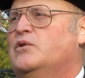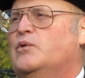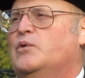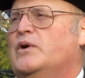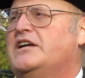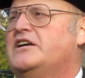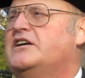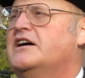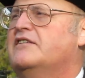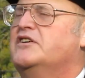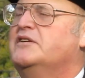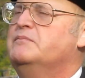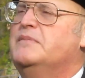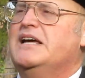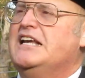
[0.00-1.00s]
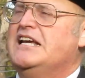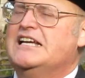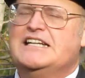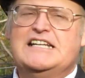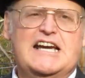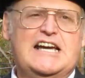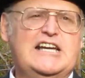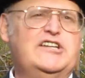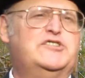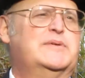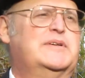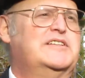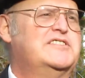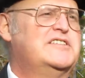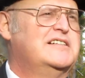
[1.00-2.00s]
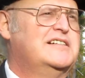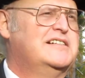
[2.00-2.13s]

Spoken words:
We covered many engagements,